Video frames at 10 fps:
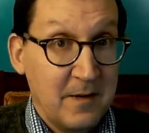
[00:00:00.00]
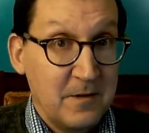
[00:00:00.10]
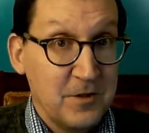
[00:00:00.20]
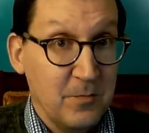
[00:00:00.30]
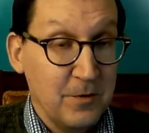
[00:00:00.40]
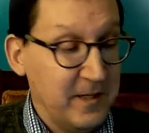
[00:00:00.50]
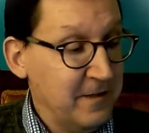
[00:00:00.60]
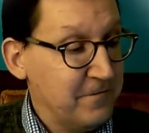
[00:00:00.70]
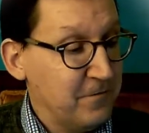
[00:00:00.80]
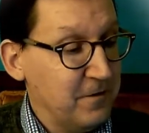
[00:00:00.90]
So we're
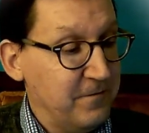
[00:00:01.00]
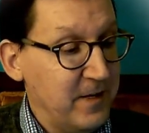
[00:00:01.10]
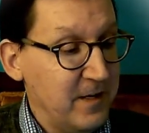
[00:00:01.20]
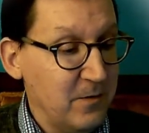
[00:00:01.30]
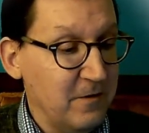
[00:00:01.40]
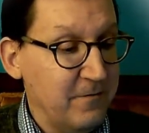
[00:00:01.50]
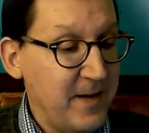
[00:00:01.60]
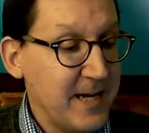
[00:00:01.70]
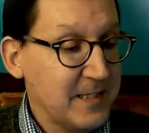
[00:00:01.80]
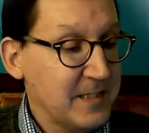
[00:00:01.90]
looking for the value of
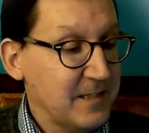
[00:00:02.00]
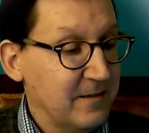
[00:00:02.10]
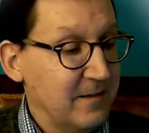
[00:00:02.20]
x